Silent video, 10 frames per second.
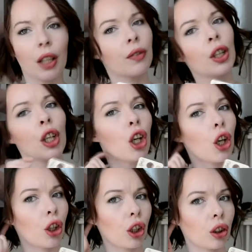of
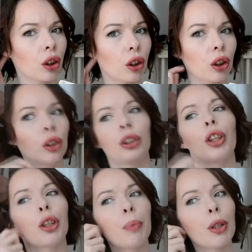hook, you
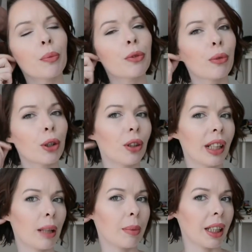know, you put them through your
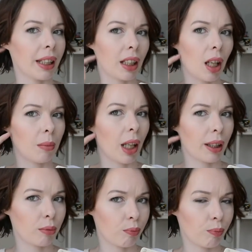ear but then they come like